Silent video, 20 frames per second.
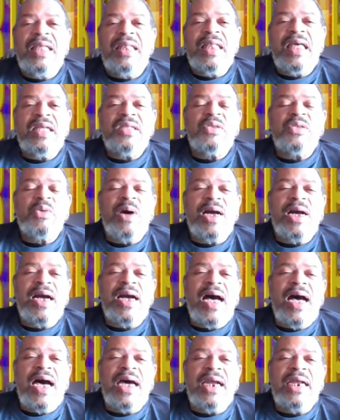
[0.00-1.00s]
That's why
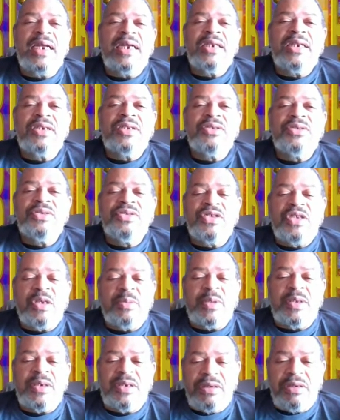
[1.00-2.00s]
God had to do
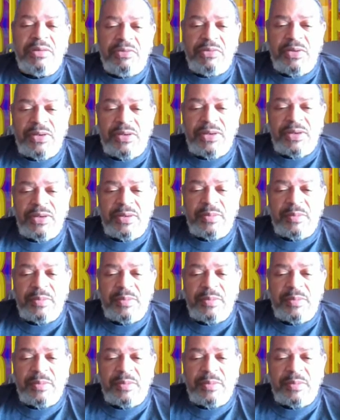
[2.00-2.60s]
something different.